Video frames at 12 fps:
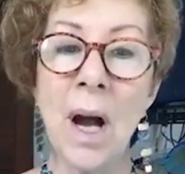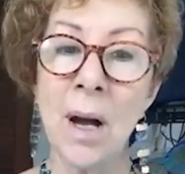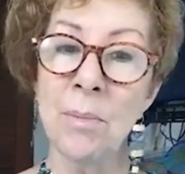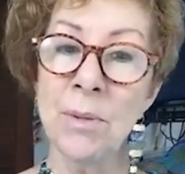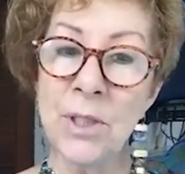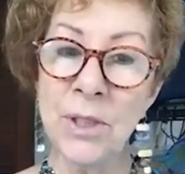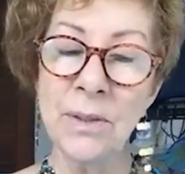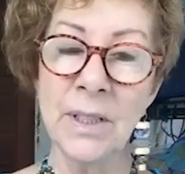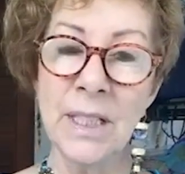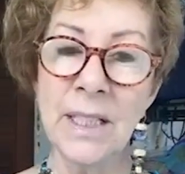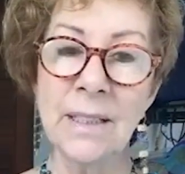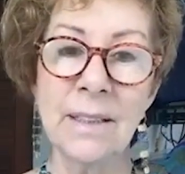
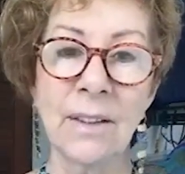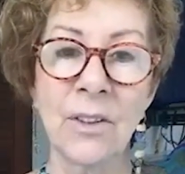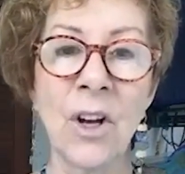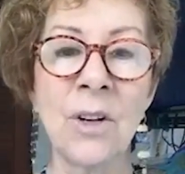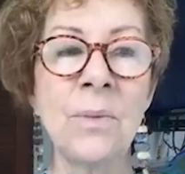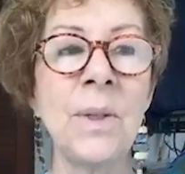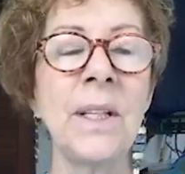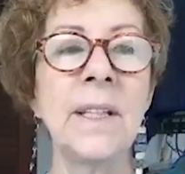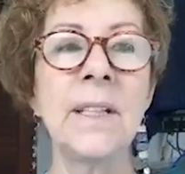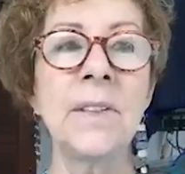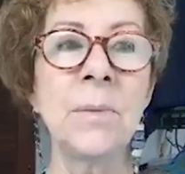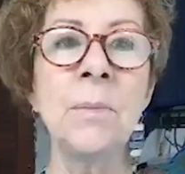opportunities along with
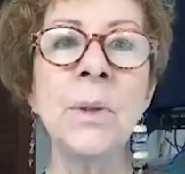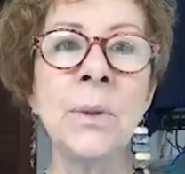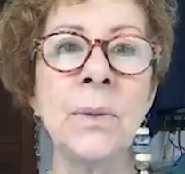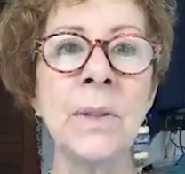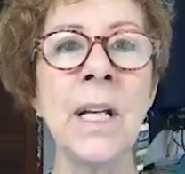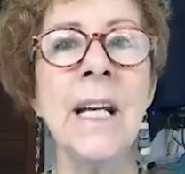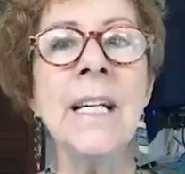this moon.